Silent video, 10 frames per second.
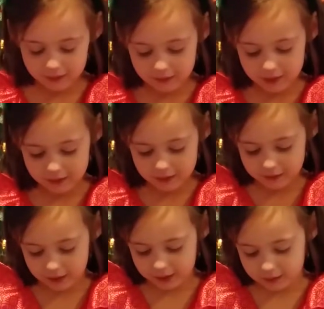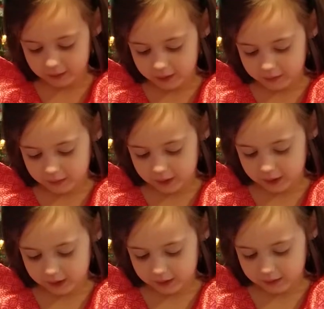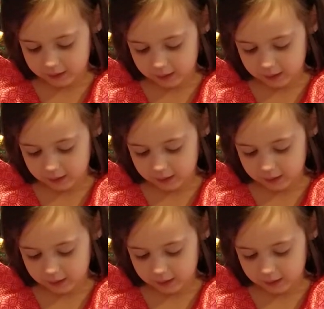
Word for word: Santa's going to love these.